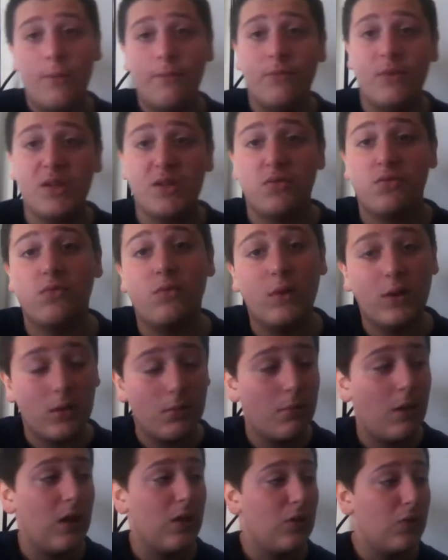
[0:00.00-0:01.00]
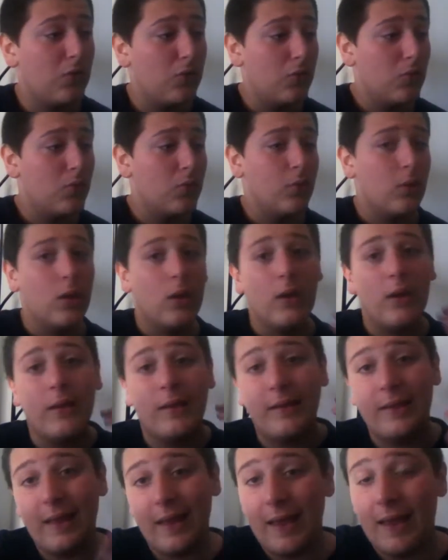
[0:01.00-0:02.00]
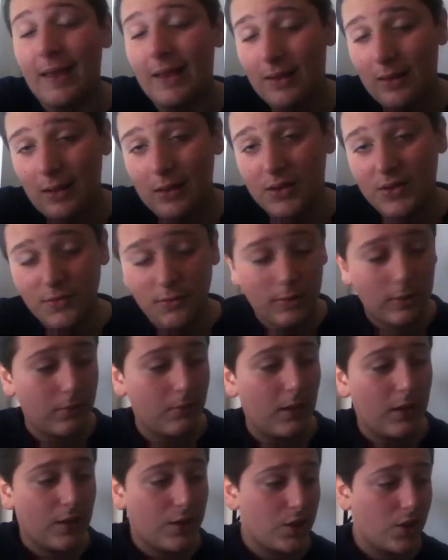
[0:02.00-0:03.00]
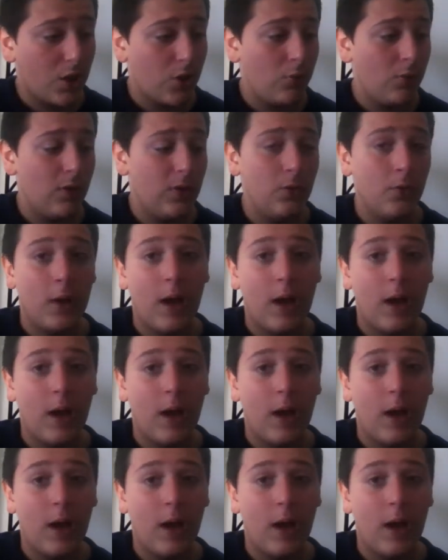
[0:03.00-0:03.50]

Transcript: just wanna make sure with you